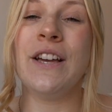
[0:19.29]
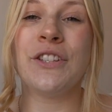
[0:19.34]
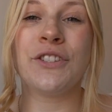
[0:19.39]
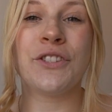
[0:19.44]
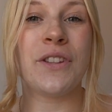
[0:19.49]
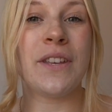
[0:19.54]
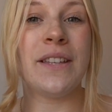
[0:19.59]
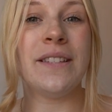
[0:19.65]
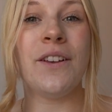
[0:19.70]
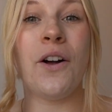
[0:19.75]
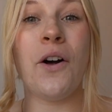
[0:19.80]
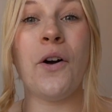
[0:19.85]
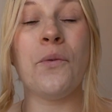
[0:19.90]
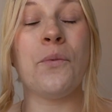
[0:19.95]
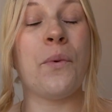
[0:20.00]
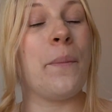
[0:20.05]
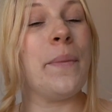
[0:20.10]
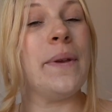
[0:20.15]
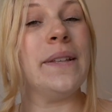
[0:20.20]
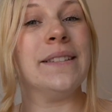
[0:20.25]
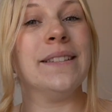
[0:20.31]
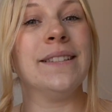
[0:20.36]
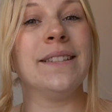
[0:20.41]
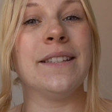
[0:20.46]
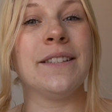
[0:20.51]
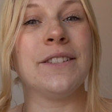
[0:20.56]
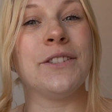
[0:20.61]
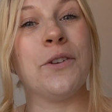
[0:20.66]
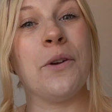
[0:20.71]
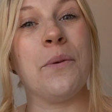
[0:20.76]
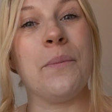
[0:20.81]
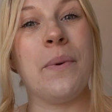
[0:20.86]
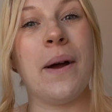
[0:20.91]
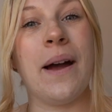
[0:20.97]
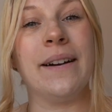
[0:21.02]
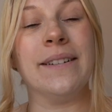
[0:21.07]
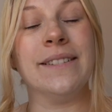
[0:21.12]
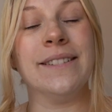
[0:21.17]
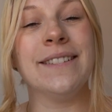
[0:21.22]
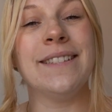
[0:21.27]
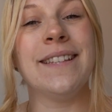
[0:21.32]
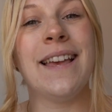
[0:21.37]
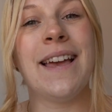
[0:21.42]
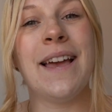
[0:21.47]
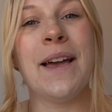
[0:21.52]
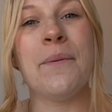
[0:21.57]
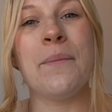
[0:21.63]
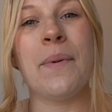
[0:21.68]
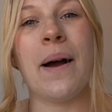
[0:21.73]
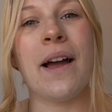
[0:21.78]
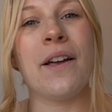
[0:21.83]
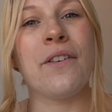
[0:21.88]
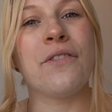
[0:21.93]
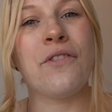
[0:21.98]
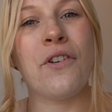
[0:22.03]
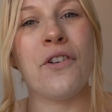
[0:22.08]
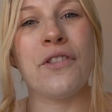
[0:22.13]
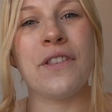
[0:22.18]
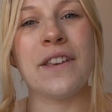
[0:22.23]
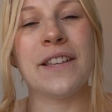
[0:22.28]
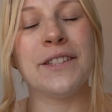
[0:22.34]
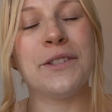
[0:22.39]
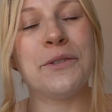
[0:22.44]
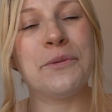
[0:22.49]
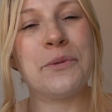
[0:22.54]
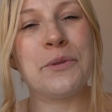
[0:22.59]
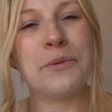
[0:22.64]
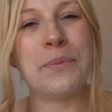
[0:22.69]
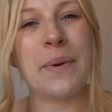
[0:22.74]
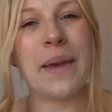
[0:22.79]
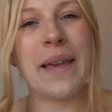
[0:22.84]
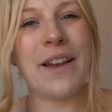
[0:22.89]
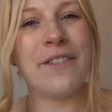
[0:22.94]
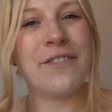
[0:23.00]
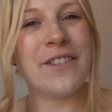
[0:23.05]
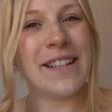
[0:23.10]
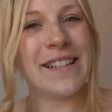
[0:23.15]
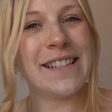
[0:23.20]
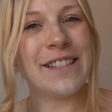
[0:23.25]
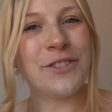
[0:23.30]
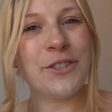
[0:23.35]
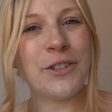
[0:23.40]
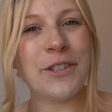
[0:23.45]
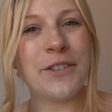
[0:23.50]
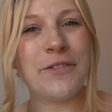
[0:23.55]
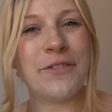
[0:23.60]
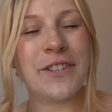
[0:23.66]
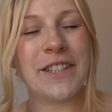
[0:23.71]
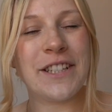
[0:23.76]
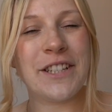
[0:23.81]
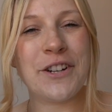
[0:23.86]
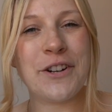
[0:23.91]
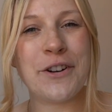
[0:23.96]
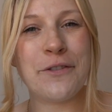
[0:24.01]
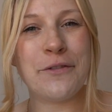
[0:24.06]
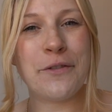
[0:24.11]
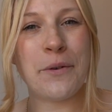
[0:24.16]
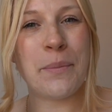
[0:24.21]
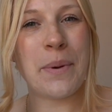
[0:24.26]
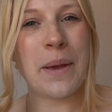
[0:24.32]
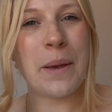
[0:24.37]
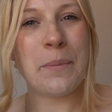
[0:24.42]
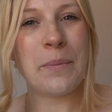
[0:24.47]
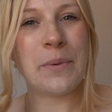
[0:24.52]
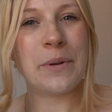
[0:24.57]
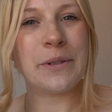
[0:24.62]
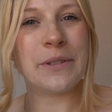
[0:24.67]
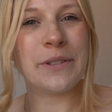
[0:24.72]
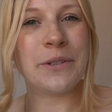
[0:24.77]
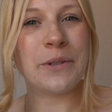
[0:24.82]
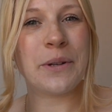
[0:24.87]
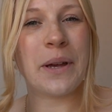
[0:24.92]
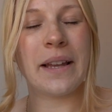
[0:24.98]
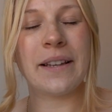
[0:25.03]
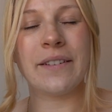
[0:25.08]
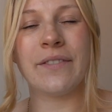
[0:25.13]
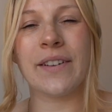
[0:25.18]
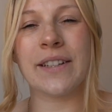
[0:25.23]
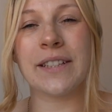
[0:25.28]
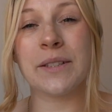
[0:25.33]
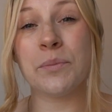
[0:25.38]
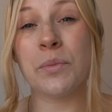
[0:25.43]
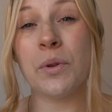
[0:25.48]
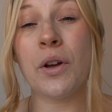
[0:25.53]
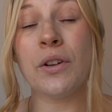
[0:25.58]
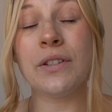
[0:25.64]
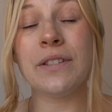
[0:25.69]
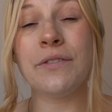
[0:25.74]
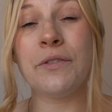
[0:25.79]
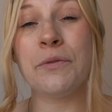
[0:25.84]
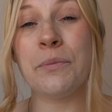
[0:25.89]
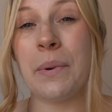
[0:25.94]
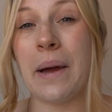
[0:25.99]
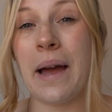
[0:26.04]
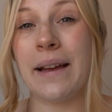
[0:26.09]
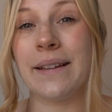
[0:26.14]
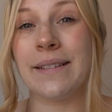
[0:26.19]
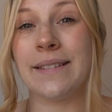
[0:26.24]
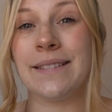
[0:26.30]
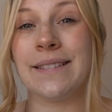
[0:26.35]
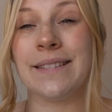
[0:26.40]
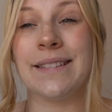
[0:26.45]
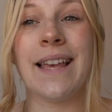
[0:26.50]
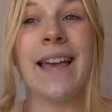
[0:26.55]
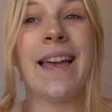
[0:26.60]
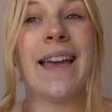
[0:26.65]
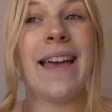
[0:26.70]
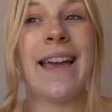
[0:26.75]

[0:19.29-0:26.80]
So these are all women's sewing patterns, but I thought this would be a really interesting video for people to kind of explore different patterns,